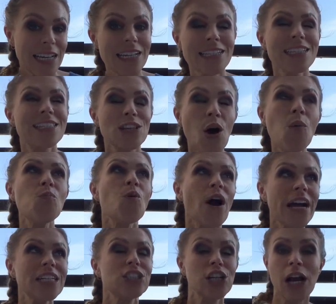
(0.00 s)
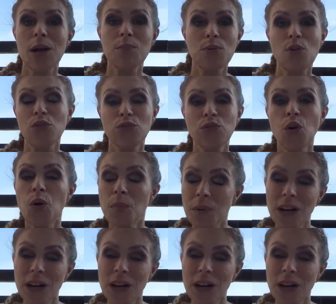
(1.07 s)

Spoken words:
in some way, shape or form.